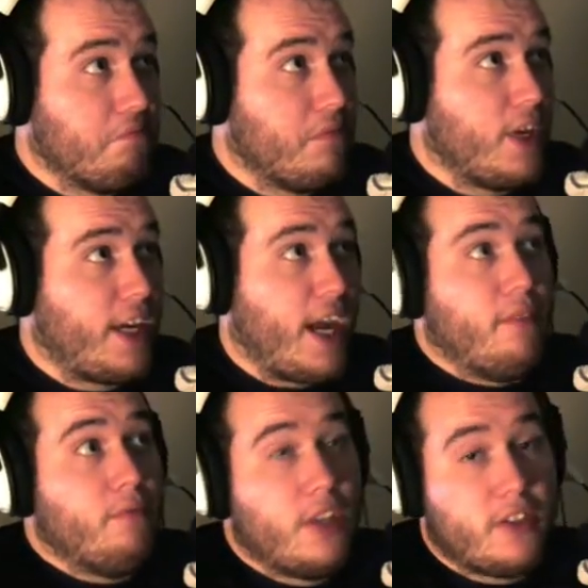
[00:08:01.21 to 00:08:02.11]

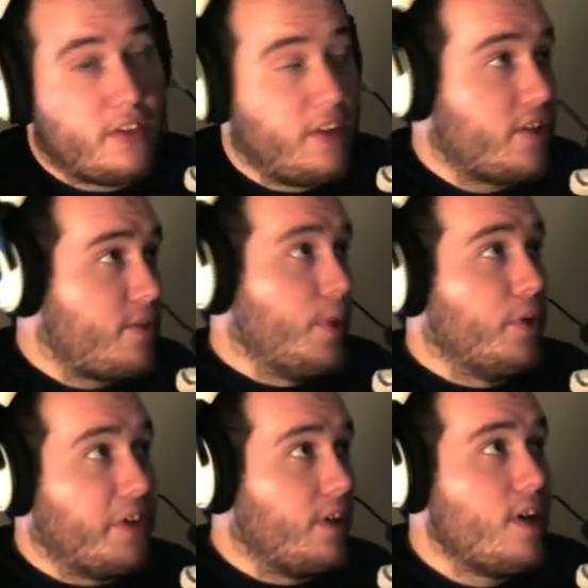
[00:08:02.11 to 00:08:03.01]
Again, this
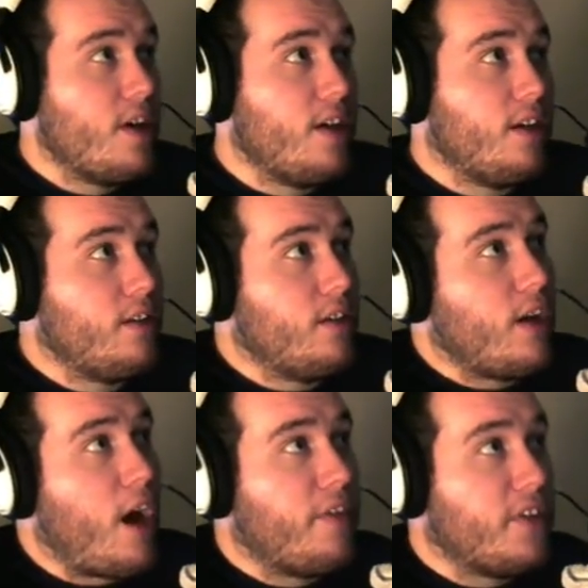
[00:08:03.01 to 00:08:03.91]
building
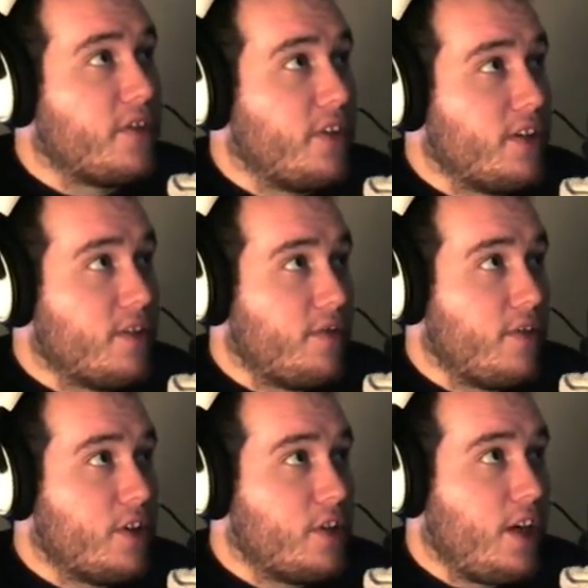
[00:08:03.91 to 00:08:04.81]
obviously isn't
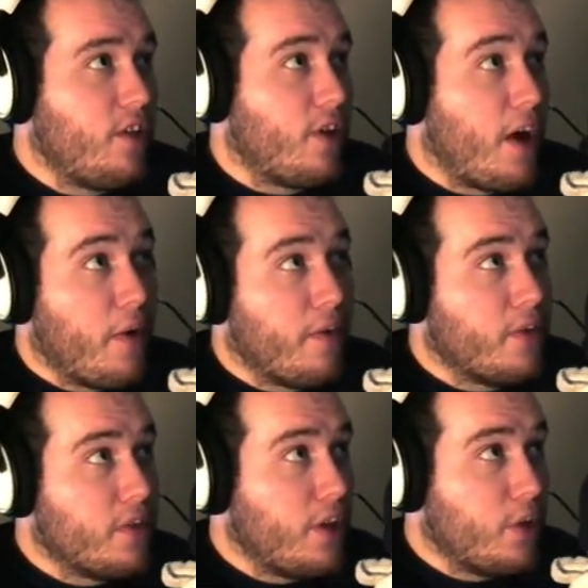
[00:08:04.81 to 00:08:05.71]
finished either.
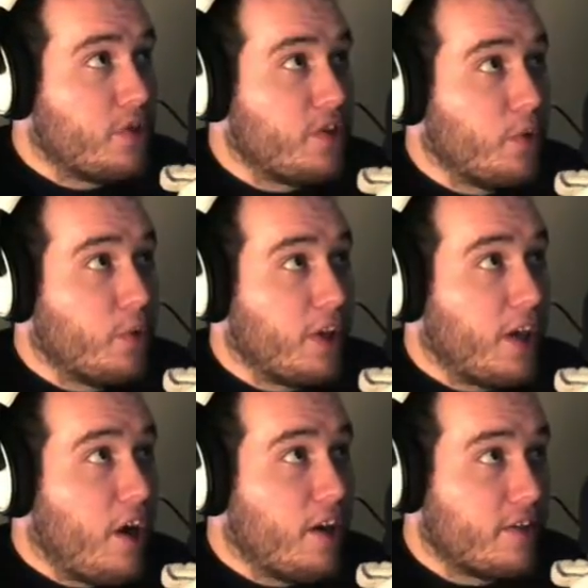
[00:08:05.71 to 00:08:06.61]
However, you know, still
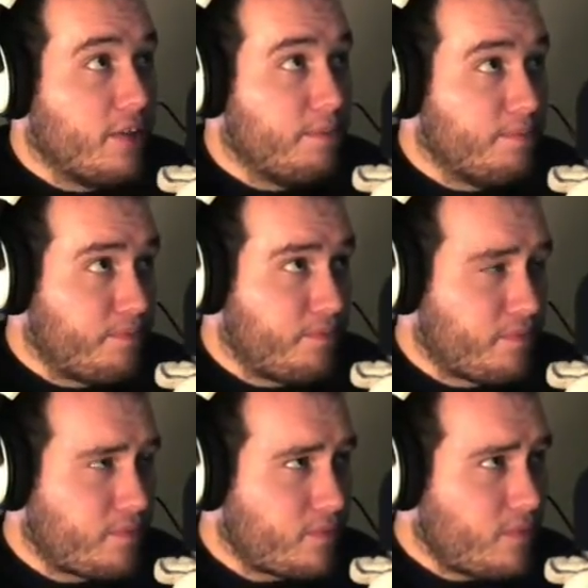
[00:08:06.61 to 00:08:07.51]
really awesome
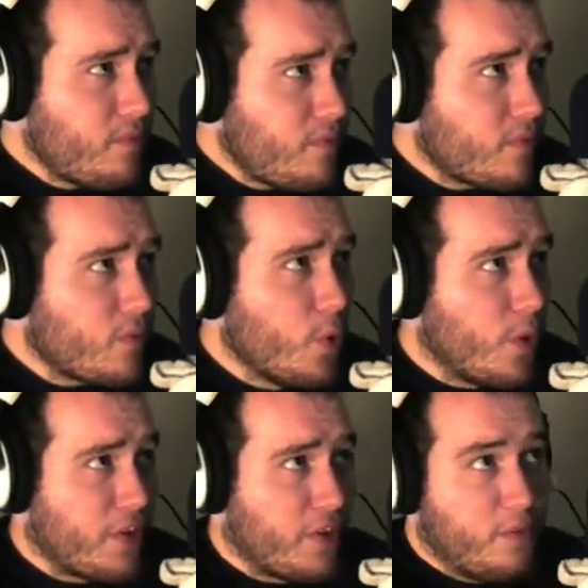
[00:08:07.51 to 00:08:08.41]

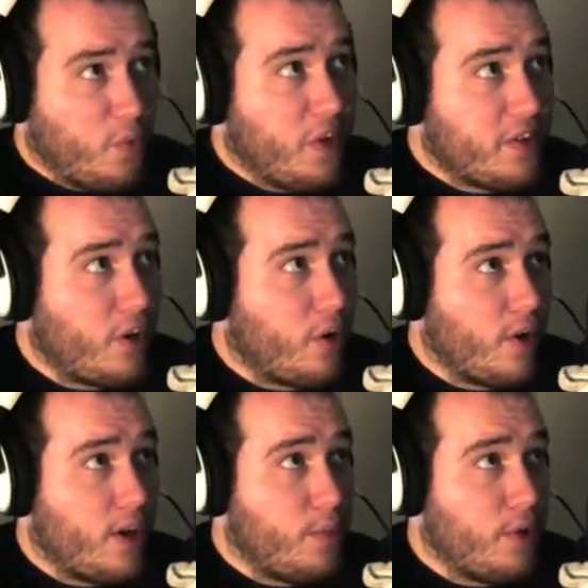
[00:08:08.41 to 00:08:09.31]
with what's
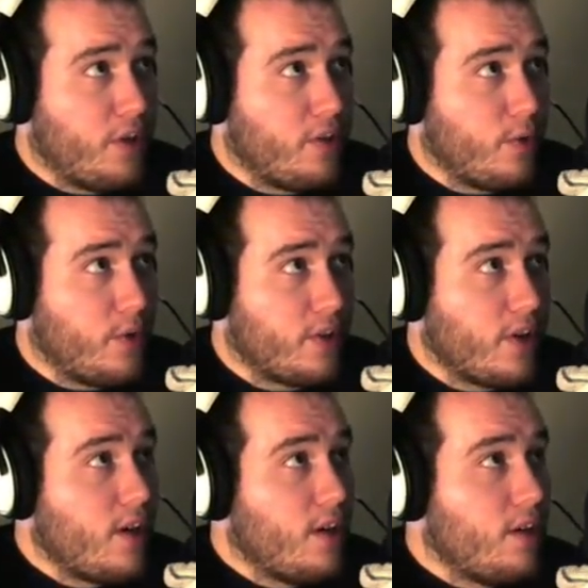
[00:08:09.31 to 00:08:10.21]
already put into it.
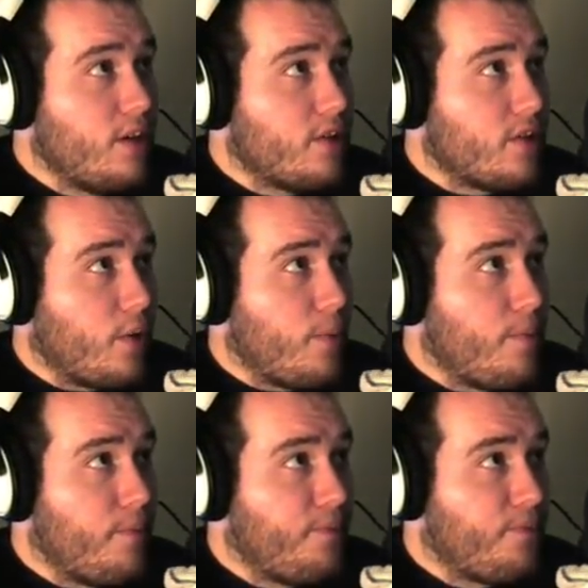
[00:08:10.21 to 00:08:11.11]
So
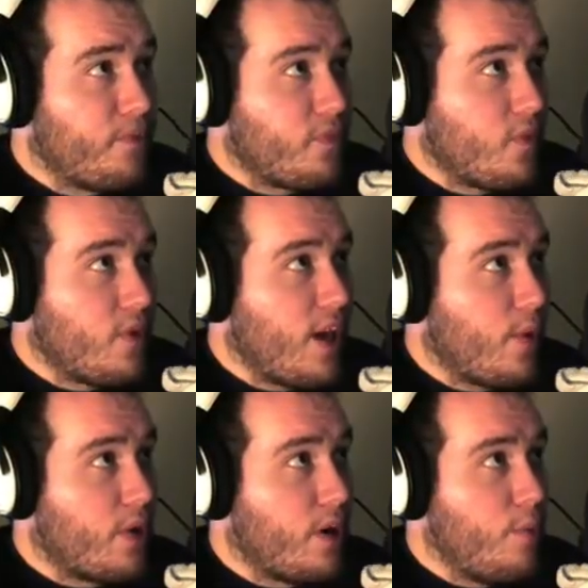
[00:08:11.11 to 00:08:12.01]
now
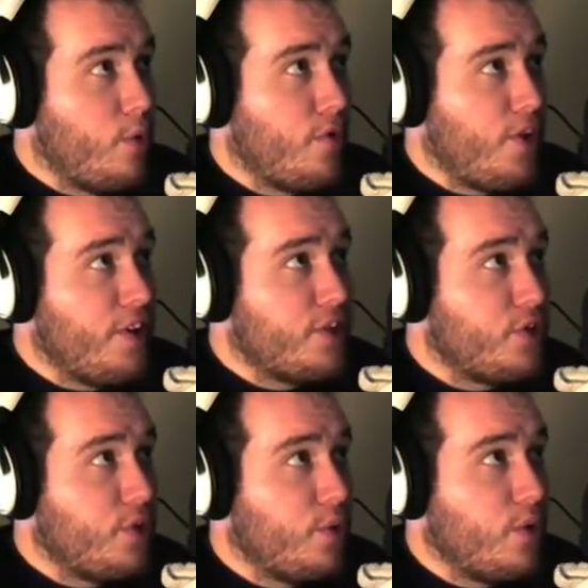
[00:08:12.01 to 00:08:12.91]
we're going to move on
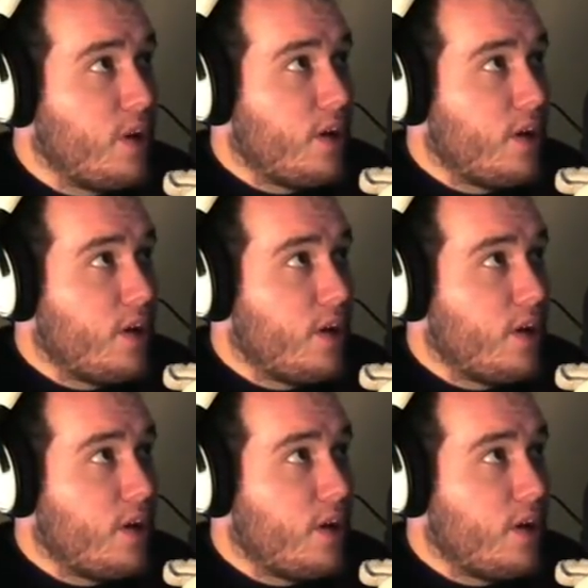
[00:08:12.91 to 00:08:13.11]
to...